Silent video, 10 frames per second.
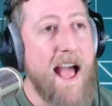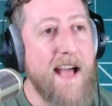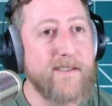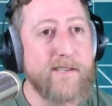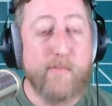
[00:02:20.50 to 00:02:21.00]

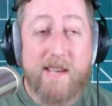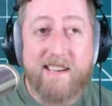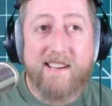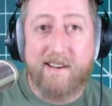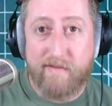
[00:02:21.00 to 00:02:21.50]
And
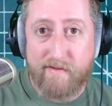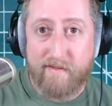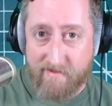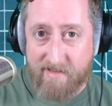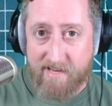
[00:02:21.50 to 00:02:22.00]
speaking of
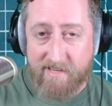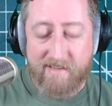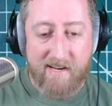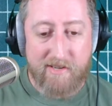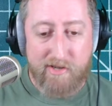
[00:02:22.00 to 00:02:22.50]

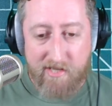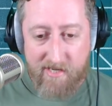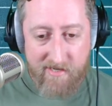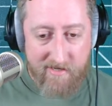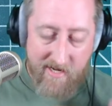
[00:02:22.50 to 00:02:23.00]
this, uh, just
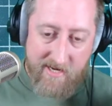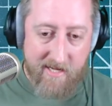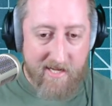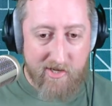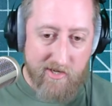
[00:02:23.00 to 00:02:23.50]
to kind
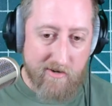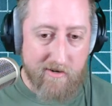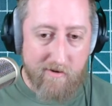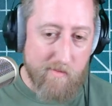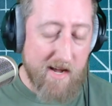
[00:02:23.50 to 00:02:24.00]
of get your
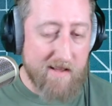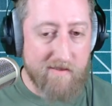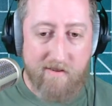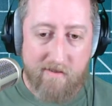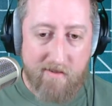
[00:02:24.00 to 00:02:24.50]
your
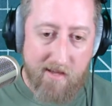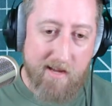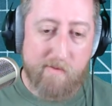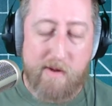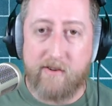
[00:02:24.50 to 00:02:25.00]
mind
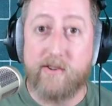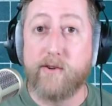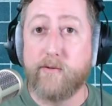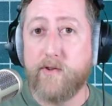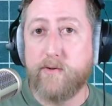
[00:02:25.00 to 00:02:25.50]
thinking about
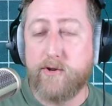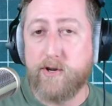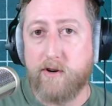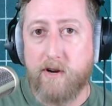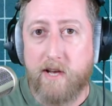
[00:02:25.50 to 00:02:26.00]
your
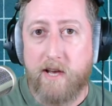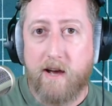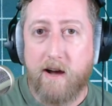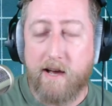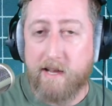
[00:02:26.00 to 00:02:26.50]
future
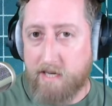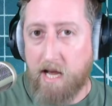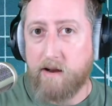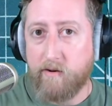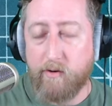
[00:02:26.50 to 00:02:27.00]
uh,
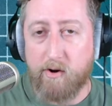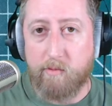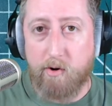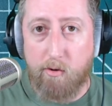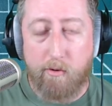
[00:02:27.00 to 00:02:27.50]
antenna
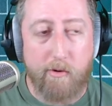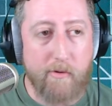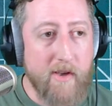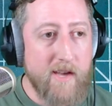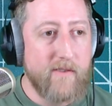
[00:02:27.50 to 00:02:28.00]
farm
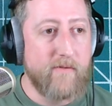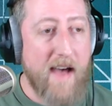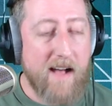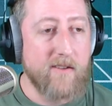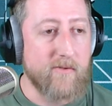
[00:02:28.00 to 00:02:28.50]
goals,
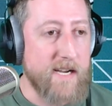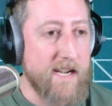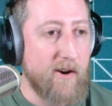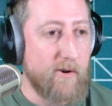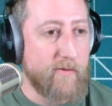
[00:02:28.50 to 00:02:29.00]

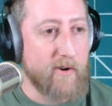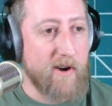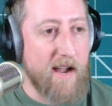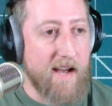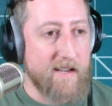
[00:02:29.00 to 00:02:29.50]
Valerie
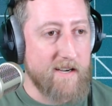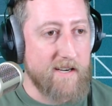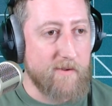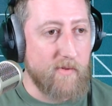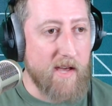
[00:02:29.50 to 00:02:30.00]
over at
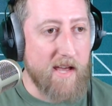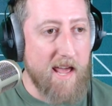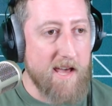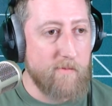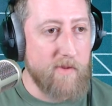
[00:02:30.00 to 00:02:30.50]
uh, the
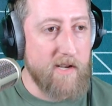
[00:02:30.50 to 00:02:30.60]
Ham